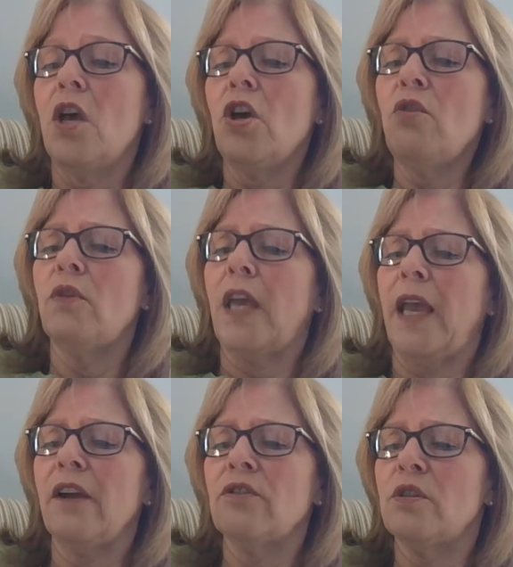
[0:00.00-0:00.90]
Who
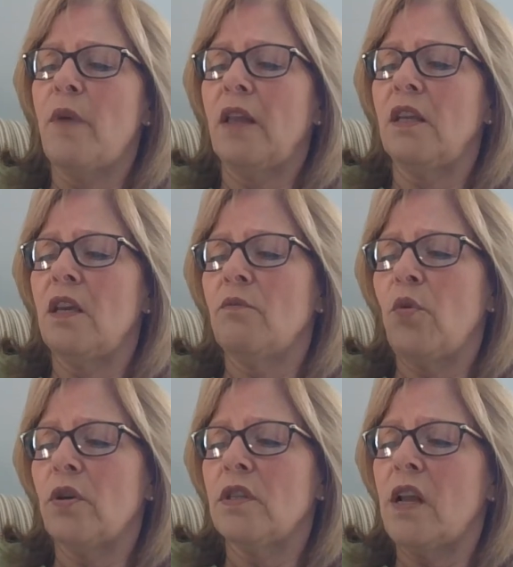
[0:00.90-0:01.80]
cares about the
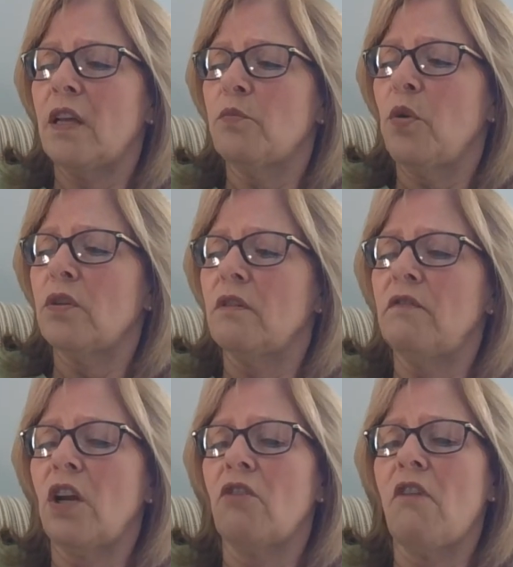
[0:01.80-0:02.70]
imports and exports of
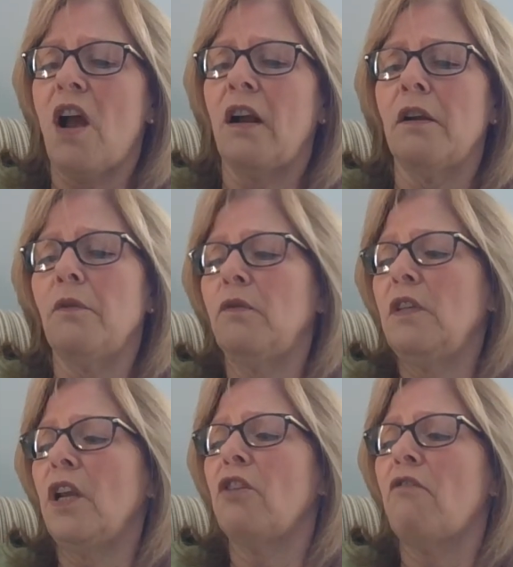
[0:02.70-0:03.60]

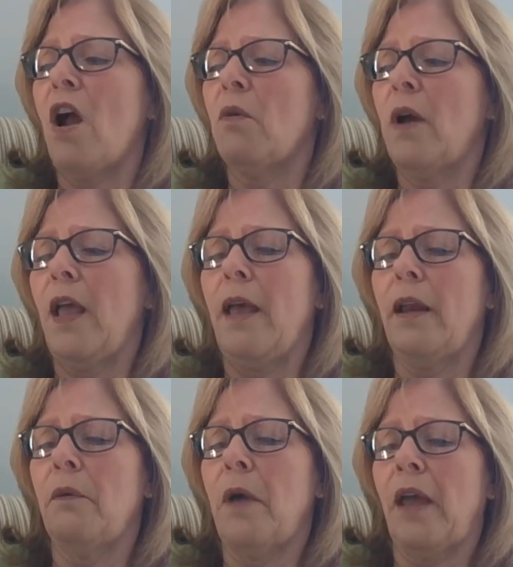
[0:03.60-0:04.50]
Nicaragua
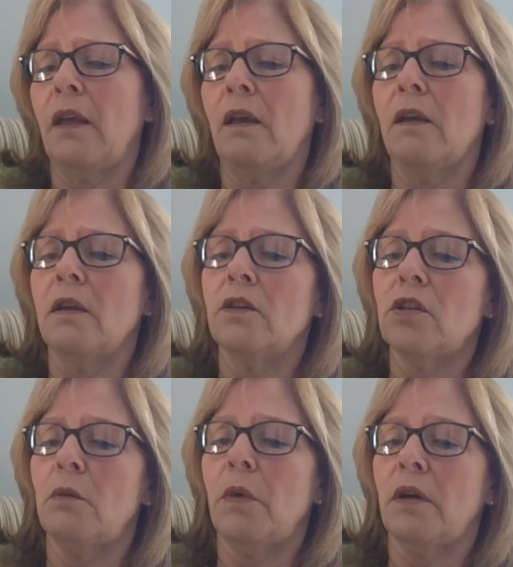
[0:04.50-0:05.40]
anyway?
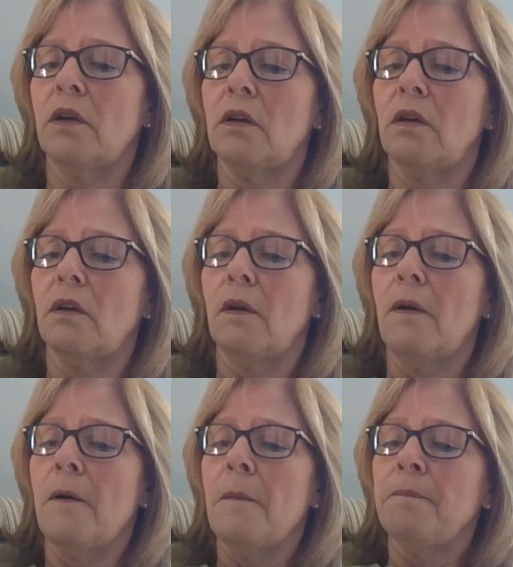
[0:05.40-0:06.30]
She muttered.
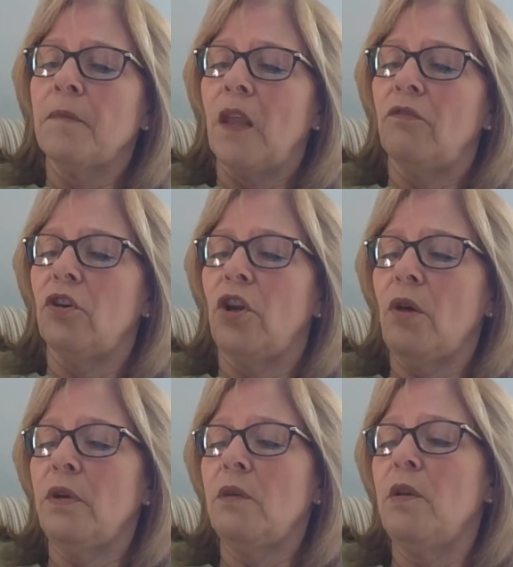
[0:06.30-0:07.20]
If you're
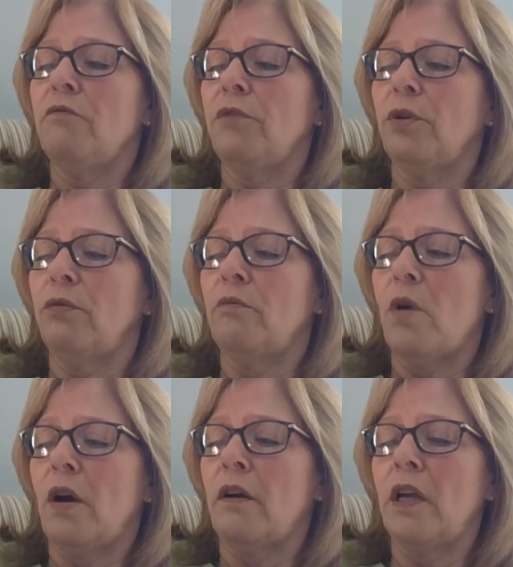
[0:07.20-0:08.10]
going to be rude,
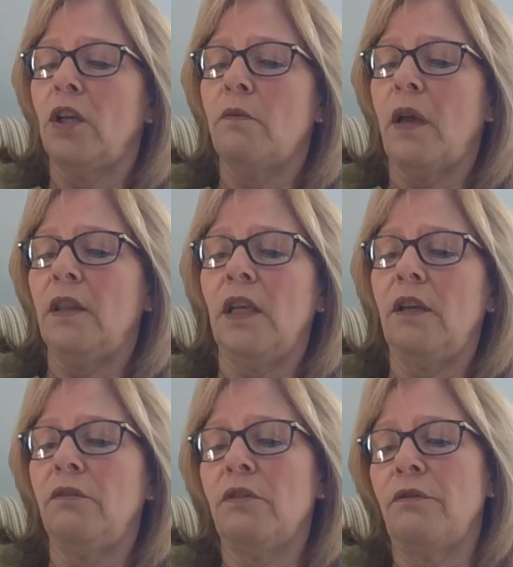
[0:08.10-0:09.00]
Margaret, you may
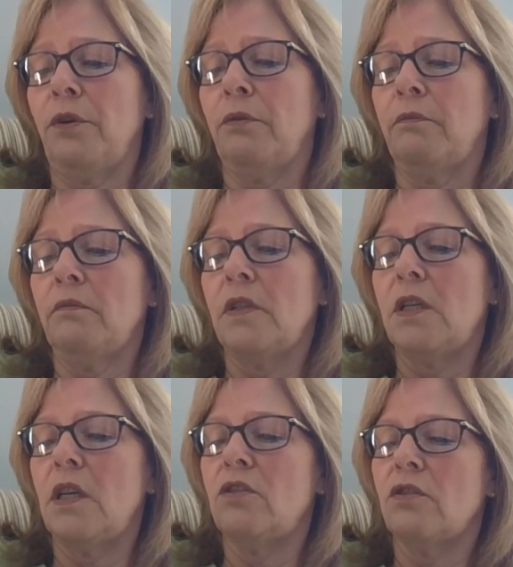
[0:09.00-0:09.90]
leave the room, the
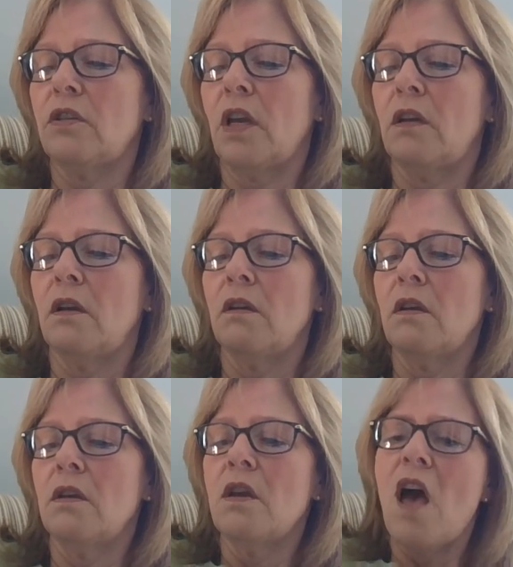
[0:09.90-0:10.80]
teacher said.
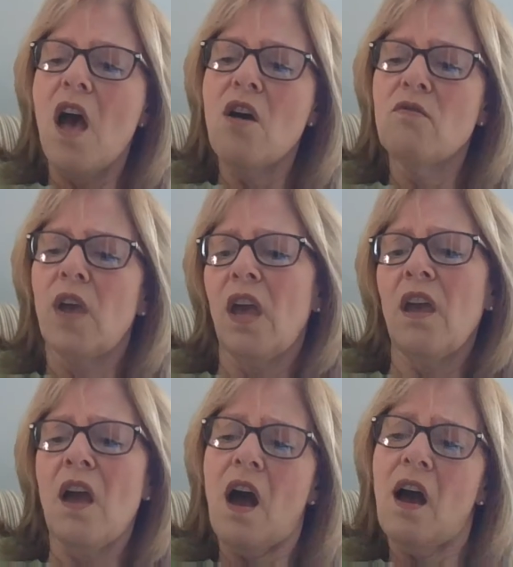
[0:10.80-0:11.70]

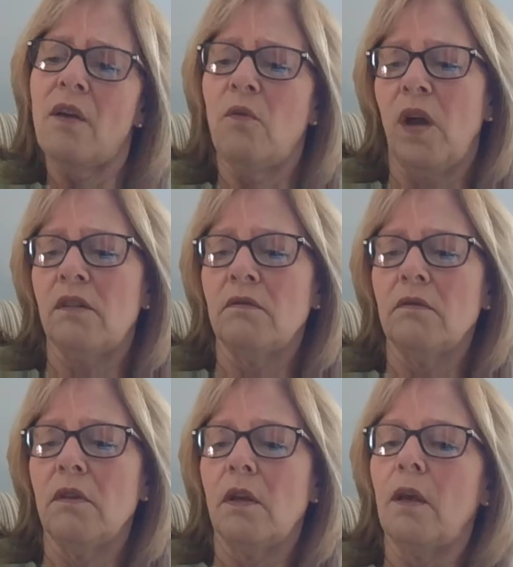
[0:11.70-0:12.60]
Okay, I will.
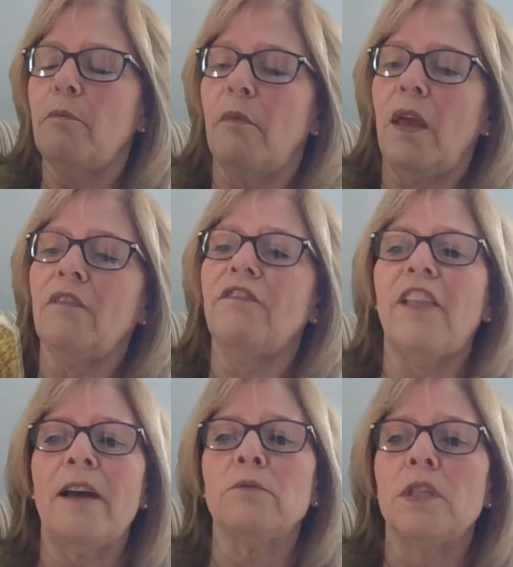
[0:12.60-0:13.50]
Meg
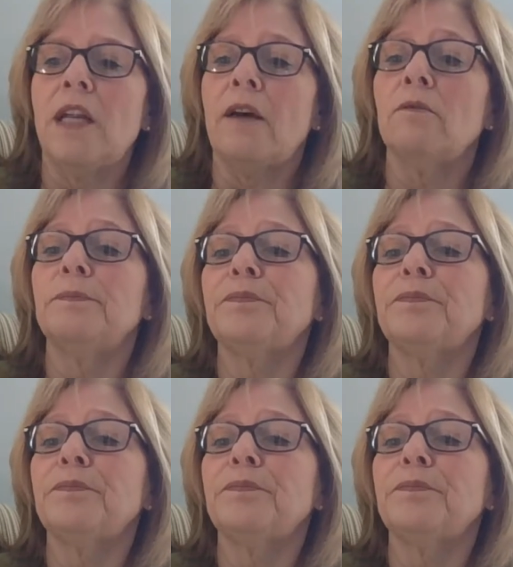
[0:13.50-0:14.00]
flounced out.